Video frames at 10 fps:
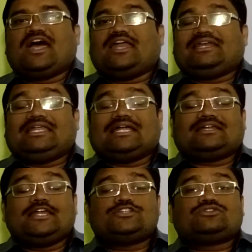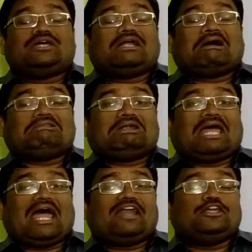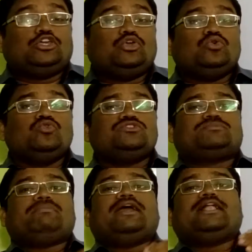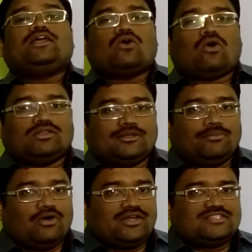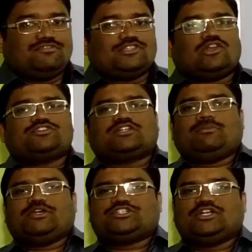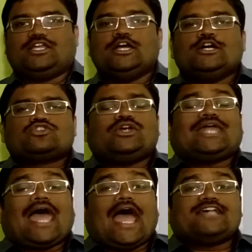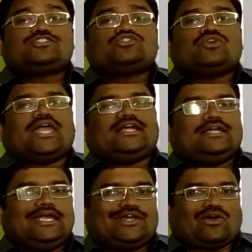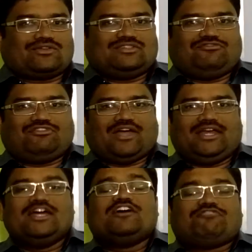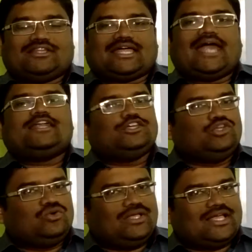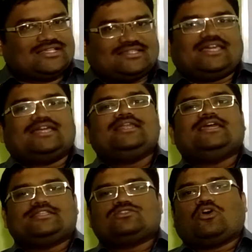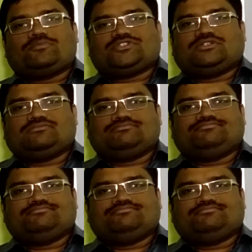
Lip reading: and that leads that have huge bearing on the body's physiological machinery. So it has to get detoxified. For that, urea cycle is an option.